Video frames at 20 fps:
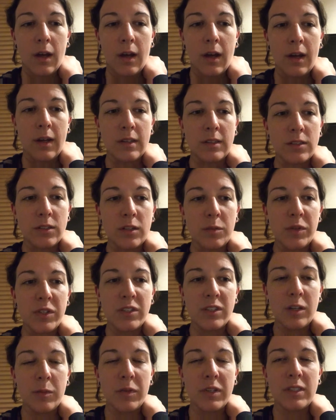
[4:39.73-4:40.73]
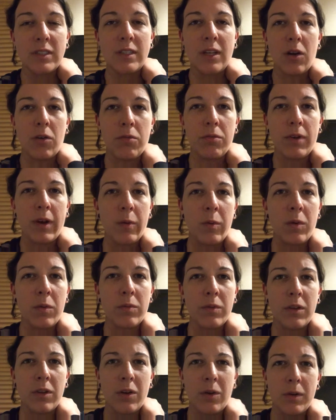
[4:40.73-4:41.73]
And so the museum itself, I won't
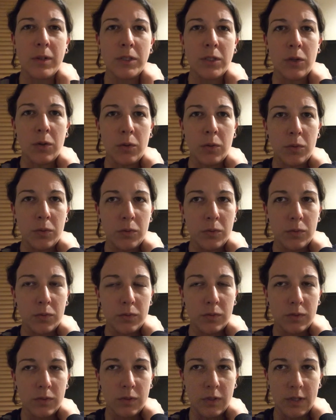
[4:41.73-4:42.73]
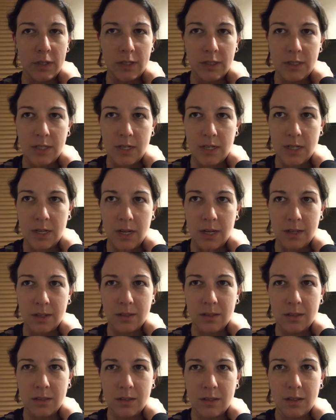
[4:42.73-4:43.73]
really go into a whole lot of
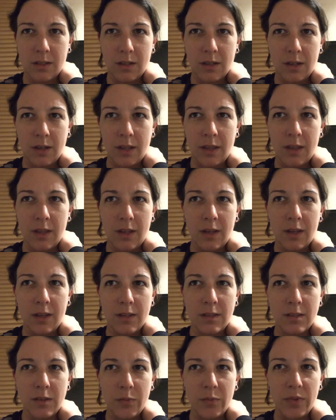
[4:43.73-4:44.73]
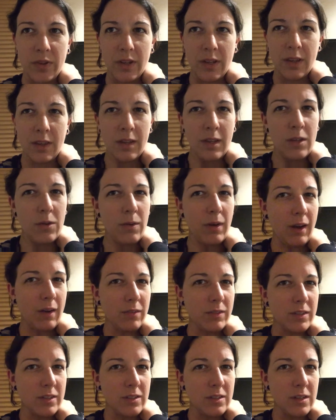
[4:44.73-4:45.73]
detail. I think it's something that you
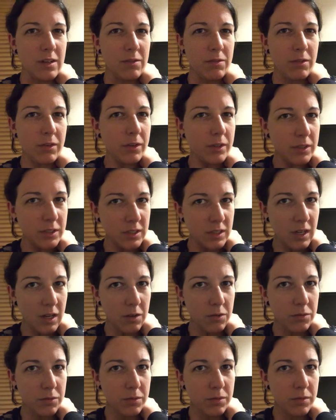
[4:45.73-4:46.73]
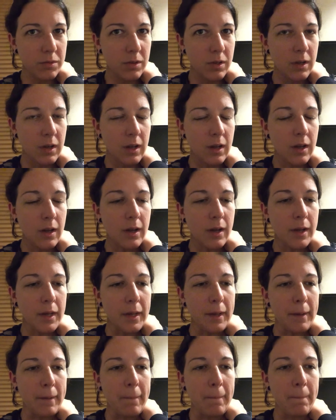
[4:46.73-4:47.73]
have to see for yourself.
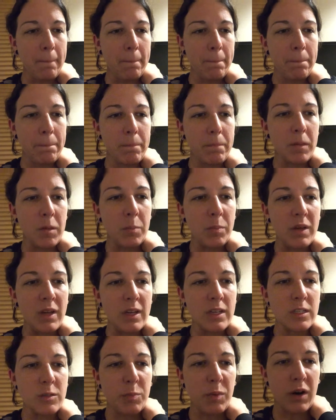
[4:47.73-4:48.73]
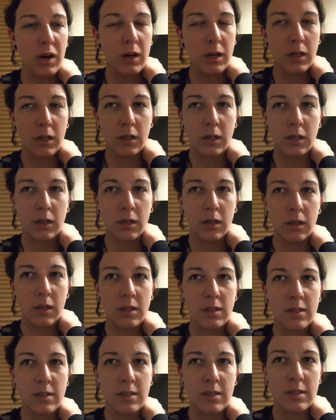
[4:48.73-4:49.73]
The Peace Park
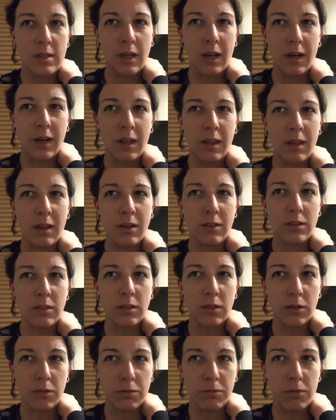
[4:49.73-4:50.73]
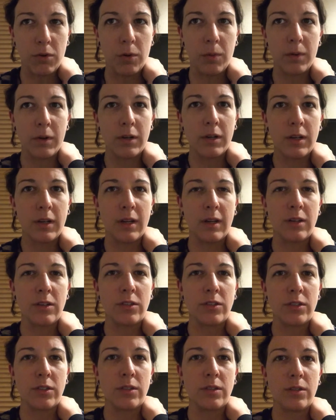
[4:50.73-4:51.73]
is designed, I think, to look forward and
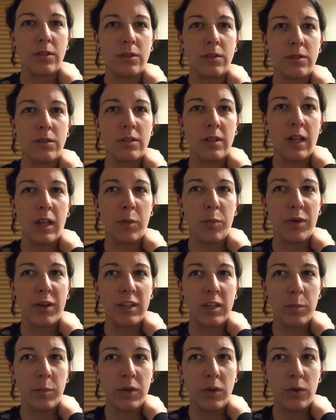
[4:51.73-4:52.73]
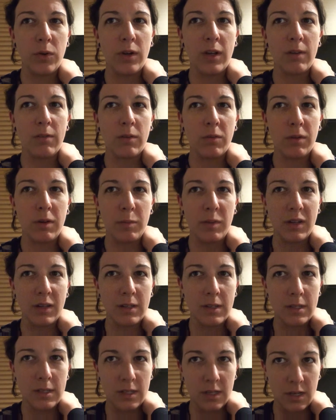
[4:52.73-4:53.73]
to celebrate the beauty of a
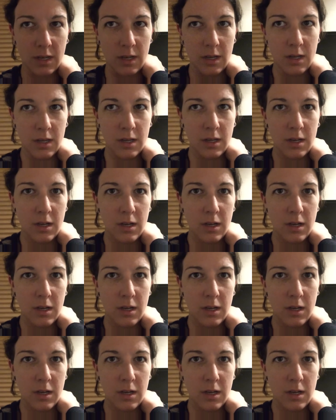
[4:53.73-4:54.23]
rebuilt city.